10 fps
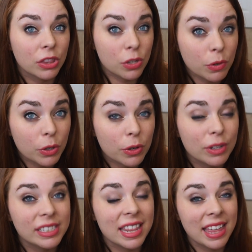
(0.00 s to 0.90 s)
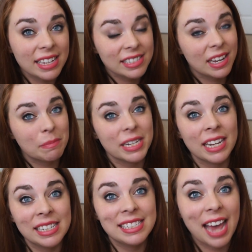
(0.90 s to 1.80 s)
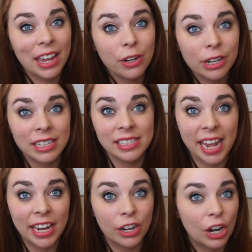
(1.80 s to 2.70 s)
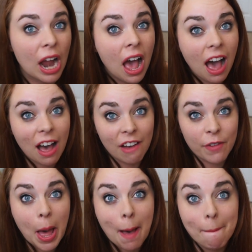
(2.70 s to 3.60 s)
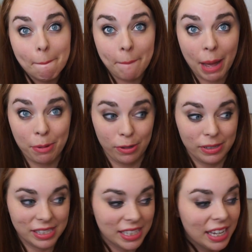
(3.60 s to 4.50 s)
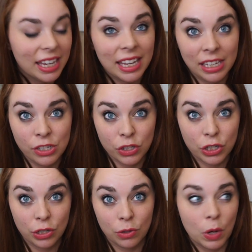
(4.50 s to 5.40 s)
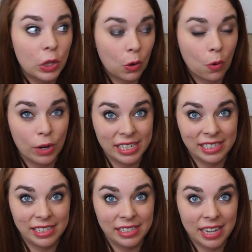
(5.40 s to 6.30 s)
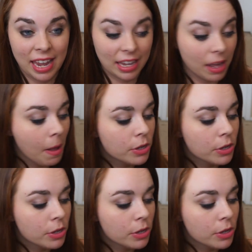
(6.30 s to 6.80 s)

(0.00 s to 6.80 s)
2-year-old then dumped an entire container of bubbles into the quarantine tank.